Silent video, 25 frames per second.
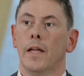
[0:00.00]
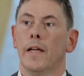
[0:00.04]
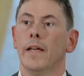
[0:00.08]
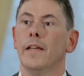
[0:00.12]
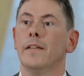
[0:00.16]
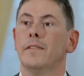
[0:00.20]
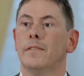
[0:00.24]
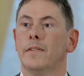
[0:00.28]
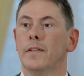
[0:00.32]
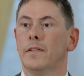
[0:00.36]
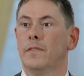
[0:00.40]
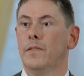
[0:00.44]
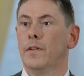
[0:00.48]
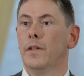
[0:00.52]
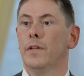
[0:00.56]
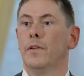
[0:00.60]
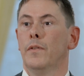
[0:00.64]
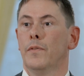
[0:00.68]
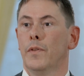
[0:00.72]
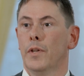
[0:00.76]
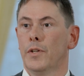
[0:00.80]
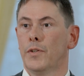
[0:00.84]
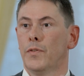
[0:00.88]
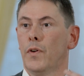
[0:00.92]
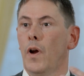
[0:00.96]
is
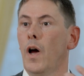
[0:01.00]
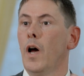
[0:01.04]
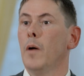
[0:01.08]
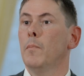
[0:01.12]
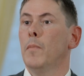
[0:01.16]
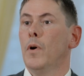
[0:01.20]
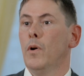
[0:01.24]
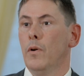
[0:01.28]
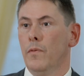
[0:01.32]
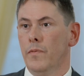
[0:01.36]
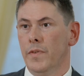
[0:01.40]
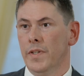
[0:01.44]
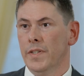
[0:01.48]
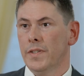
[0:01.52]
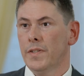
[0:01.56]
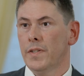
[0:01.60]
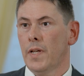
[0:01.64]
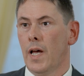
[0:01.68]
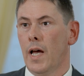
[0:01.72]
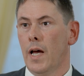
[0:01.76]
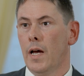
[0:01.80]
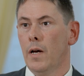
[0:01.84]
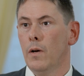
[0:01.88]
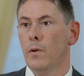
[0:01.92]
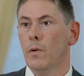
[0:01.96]
the drama of this,
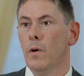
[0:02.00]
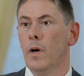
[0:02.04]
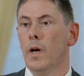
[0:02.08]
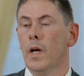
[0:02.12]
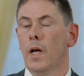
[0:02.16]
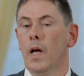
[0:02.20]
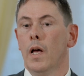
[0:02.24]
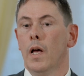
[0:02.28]
how